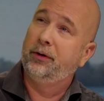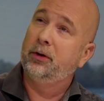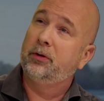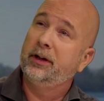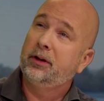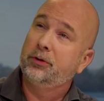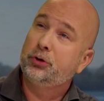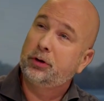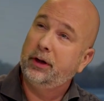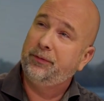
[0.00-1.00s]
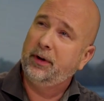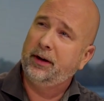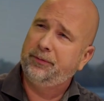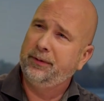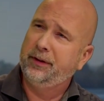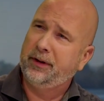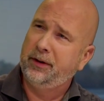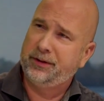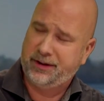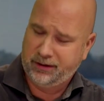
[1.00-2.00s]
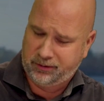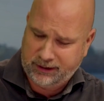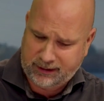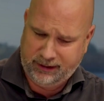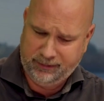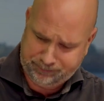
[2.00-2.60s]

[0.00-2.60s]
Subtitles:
you're in. If I understand correctly,